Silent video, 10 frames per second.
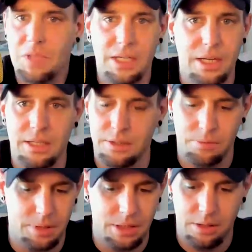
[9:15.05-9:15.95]
It, it,
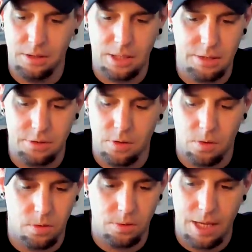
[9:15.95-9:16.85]
doesn't really look like there's a
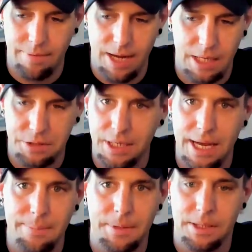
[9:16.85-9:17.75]
whole whole lot of action
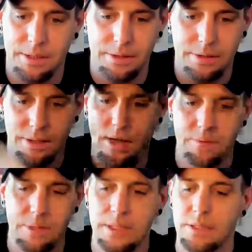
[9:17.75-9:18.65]
happening here. Not
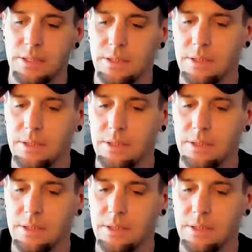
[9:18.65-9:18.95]
really.